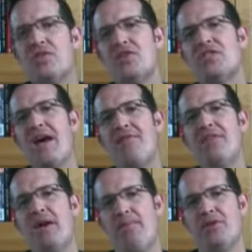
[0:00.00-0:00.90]
the
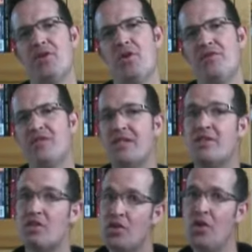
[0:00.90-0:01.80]
7th episode of
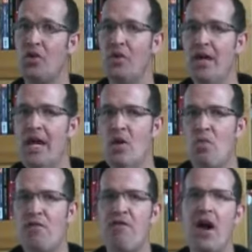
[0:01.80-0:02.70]
Season 2,
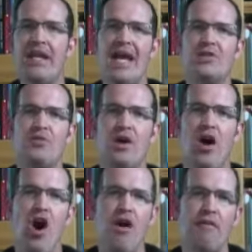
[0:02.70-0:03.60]
we find Ezra
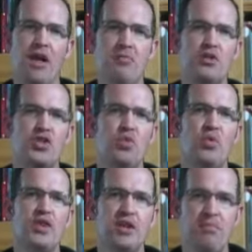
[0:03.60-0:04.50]
off on a mission
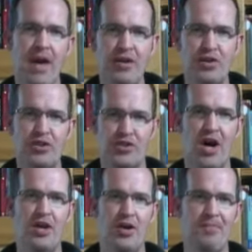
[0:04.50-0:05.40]
with Commander
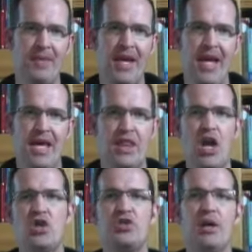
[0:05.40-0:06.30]
Sato.
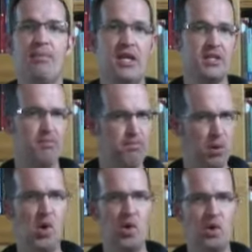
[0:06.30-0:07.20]
Their ship gets
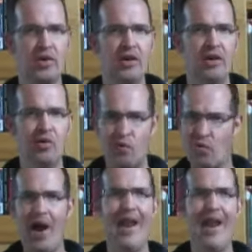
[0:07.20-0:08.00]
pulled right